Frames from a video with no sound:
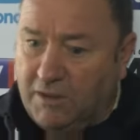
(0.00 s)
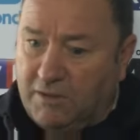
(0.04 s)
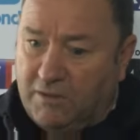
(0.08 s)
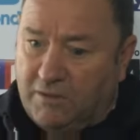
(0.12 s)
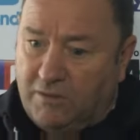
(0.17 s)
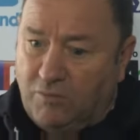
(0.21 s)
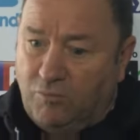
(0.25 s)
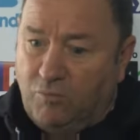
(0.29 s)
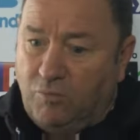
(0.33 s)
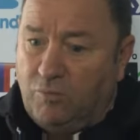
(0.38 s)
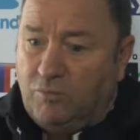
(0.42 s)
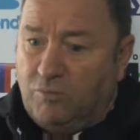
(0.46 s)

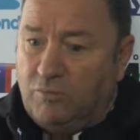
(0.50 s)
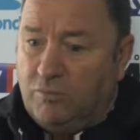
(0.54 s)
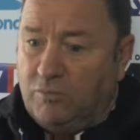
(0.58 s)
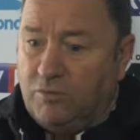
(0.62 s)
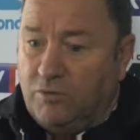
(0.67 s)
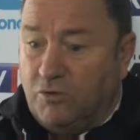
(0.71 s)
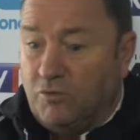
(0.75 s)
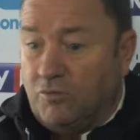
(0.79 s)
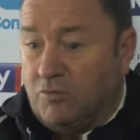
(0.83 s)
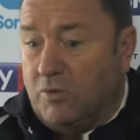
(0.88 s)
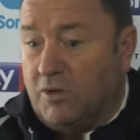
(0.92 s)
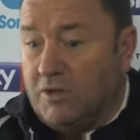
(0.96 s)
and the
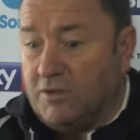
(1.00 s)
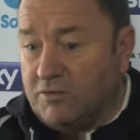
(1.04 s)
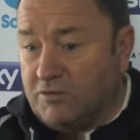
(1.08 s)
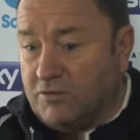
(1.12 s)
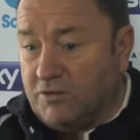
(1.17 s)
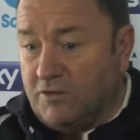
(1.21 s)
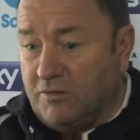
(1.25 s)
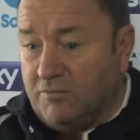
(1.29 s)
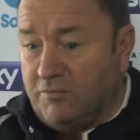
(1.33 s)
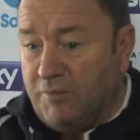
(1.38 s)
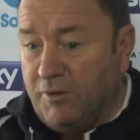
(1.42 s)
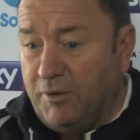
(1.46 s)
good
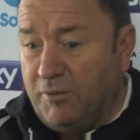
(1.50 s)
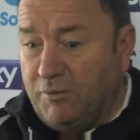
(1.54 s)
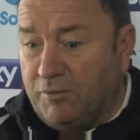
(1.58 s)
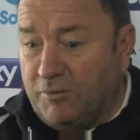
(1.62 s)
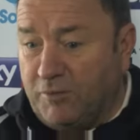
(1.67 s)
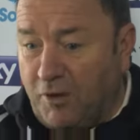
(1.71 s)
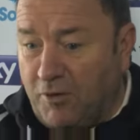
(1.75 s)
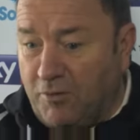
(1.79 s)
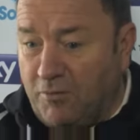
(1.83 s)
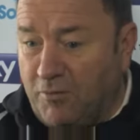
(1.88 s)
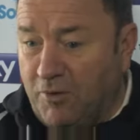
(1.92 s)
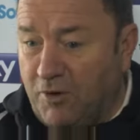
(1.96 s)
ones that
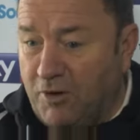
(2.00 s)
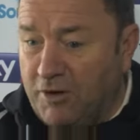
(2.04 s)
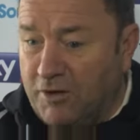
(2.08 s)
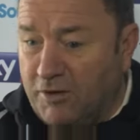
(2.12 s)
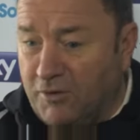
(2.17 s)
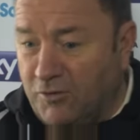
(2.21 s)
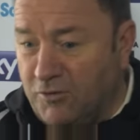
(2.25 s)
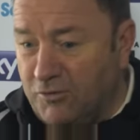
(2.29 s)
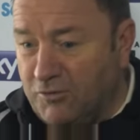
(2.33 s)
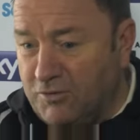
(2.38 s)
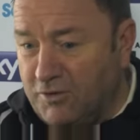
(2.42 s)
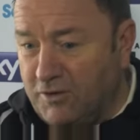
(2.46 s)
people don't
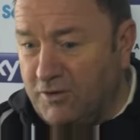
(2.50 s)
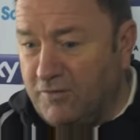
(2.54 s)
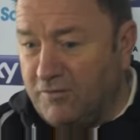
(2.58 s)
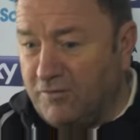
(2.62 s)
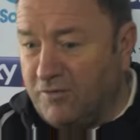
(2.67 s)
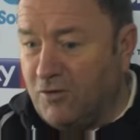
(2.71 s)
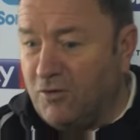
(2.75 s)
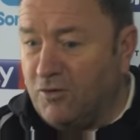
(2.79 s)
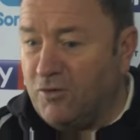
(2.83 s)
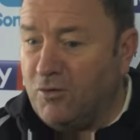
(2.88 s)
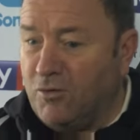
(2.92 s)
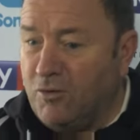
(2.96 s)
mind losing
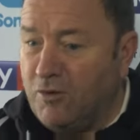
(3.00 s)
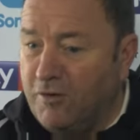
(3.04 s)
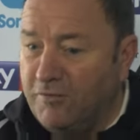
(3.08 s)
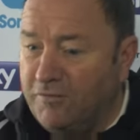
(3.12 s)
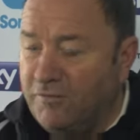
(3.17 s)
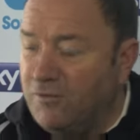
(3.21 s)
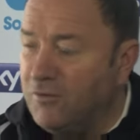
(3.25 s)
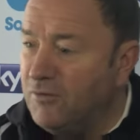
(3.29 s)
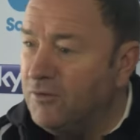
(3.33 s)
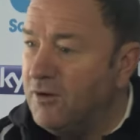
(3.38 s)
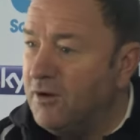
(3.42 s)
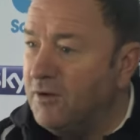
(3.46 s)
have got quite
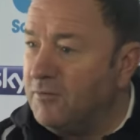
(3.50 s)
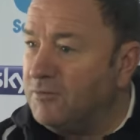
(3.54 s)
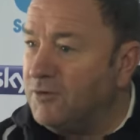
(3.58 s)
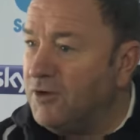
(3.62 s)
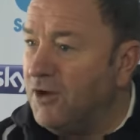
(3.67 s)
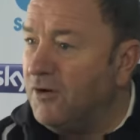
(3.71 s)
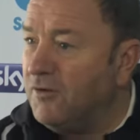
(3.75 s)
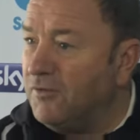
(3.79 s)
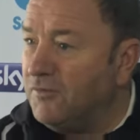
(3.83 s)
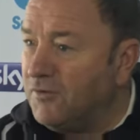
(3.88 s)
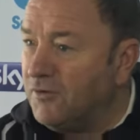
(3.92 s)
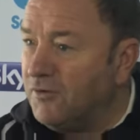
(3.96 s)
a few
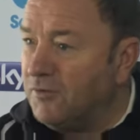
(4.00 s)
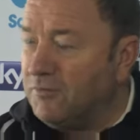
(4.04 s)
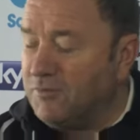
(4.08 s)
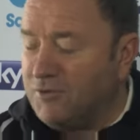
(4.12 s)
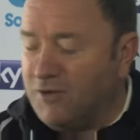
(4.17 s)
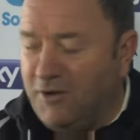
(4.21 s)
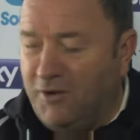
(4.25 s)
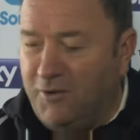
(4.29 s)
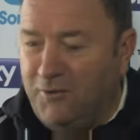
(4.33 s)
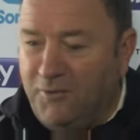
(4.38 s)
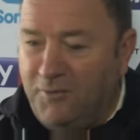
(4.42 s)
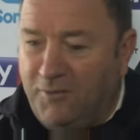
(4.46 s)
clubs after
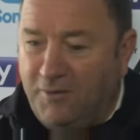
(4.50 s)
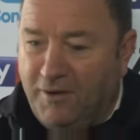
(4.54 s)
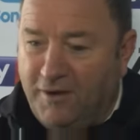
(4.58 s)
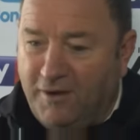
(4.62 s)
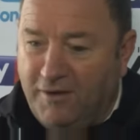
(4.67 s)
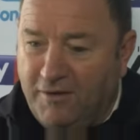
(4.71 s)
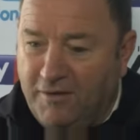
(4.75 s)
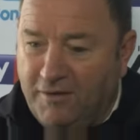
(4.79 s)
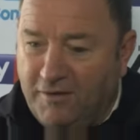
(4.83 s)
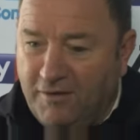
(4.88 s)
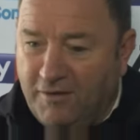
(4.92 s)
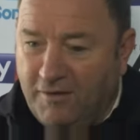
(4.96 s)
them, so
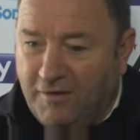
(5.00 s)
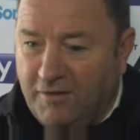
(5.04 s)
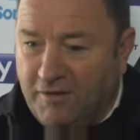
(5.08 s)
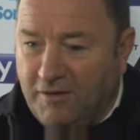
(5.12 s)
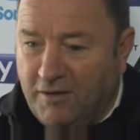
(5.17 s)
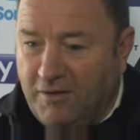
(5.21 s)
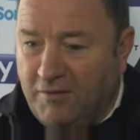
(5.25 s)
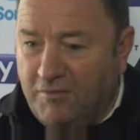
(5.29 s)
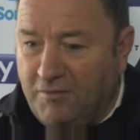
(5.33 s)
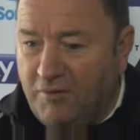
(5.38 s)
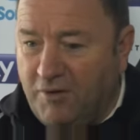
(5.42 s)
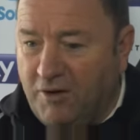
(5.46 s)
uh,
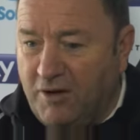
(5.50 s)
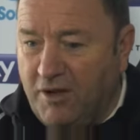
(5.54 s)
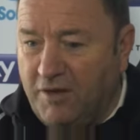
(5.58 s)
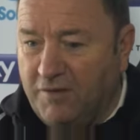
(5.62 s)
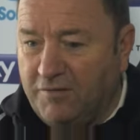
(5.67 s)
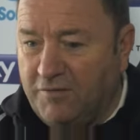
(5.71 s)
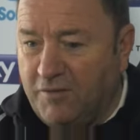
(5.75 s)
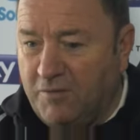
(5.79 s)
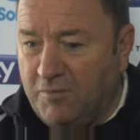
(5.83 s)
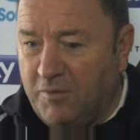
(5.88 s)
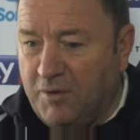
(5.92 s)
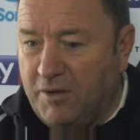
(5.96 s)
it might
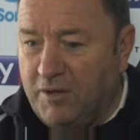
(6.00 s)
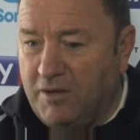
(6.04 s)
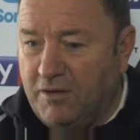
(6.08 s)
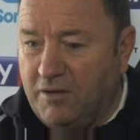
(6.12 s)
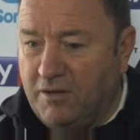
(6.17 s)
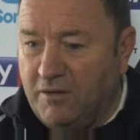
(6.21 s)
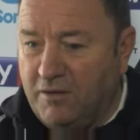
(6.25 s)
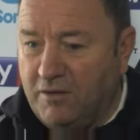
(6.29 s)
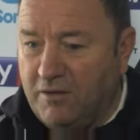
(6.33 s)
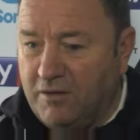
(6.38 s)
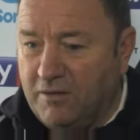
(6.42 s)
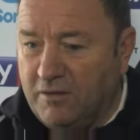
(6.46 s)
have to
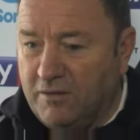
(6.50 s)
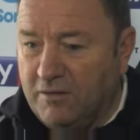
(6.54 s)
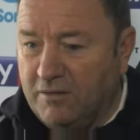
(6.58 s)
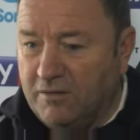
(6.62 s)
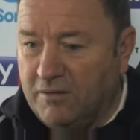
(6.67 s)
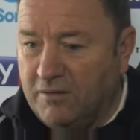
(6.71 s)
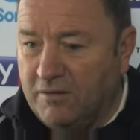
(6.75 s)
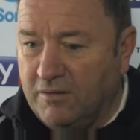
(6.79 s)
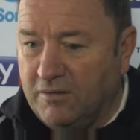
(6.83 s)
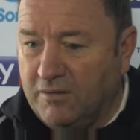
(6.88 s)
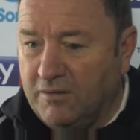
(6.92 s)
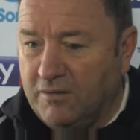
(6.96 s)
be uh,
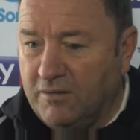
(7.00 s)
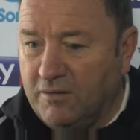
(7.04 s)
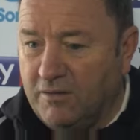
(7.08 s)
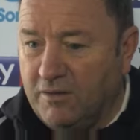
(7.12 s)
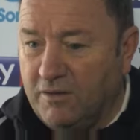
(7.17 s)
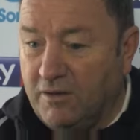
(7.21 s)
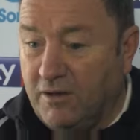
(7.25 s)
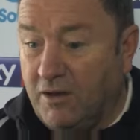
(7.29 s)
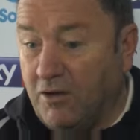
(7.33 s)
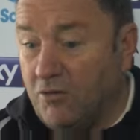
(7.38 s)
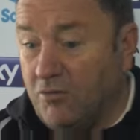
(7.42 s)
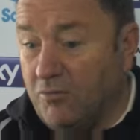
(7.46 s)

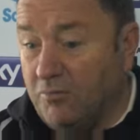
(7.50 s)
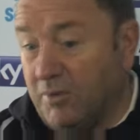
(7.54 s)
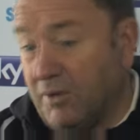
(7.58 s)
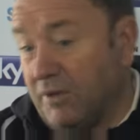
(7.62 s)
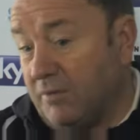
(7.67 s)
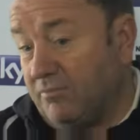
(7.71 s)
a loan.